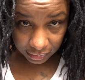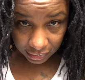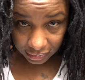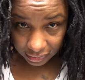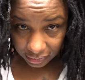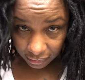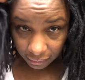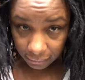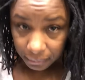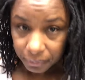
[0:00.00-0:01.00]

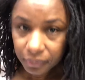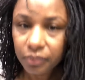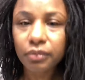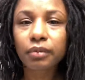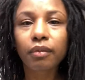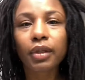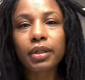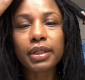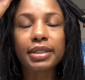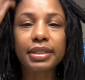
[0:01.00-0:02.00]
So
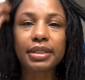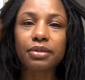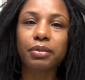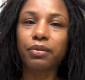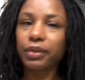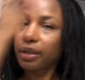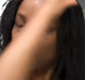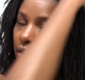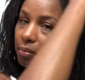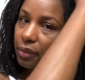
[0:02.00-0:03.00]
this is what we
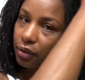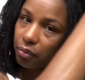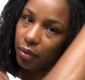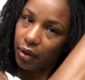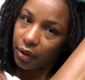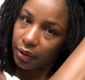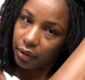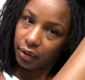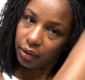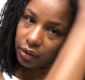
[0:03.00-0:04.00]
call middle part.
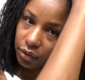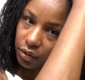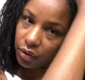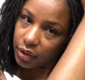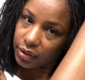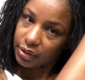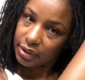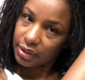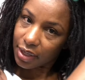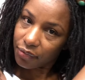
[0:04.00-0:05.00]
You know, it's
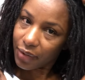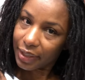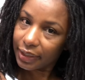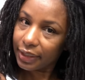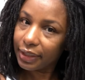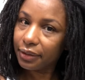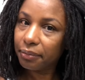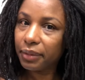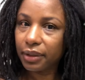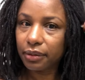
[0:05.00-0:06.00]
directly in the
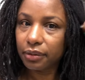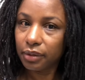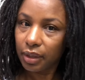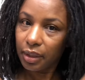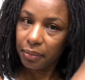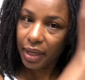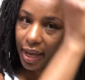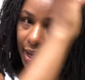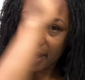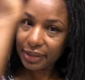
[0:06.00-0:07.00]
middle. But I
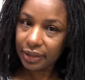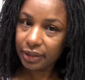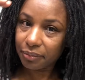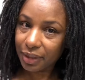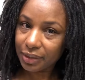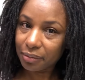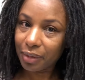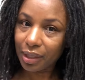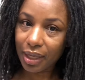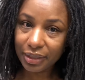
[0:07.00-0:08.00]
actually, my
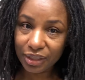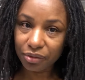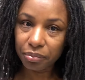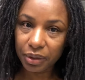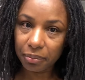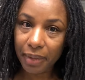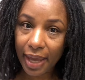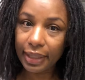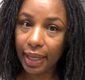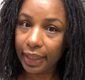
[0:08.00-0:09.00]
loctician put it
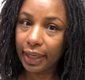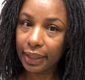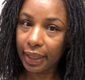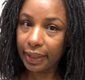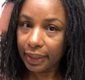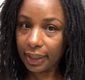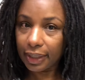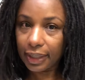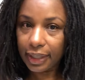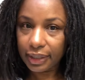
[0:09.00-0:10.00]
back like I like it. I
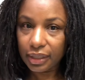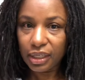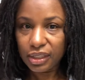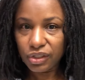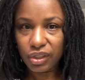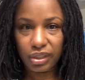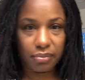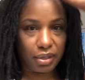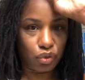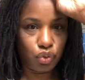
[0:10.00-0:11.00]
like it just
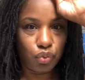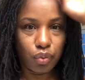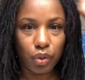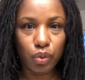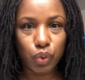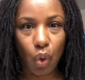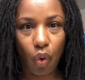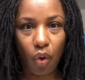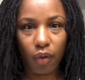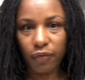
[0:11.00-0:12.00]
about 2 rows
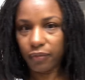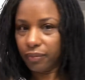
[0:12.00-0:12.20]
off.